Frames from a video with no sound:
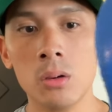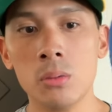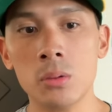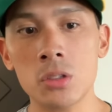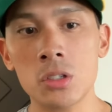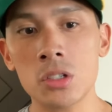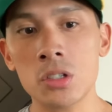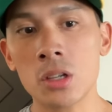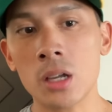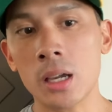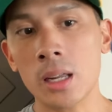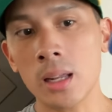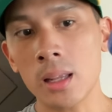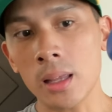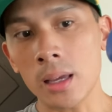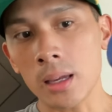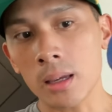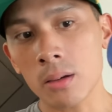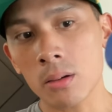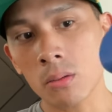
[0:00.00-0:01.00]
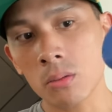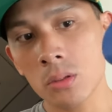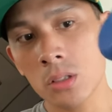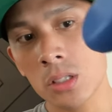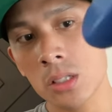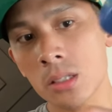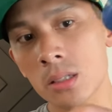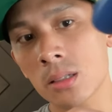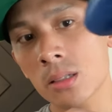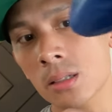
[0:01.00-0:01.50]
which kind of
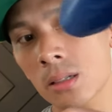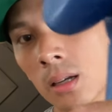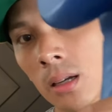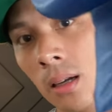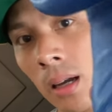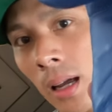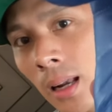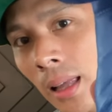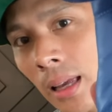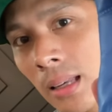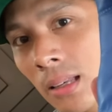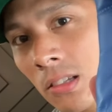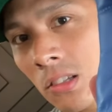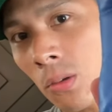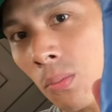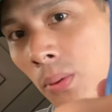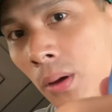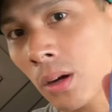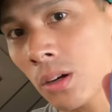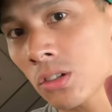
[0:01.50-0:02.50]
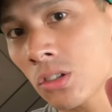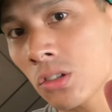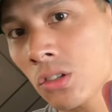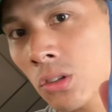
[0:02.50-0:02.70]
like disappears.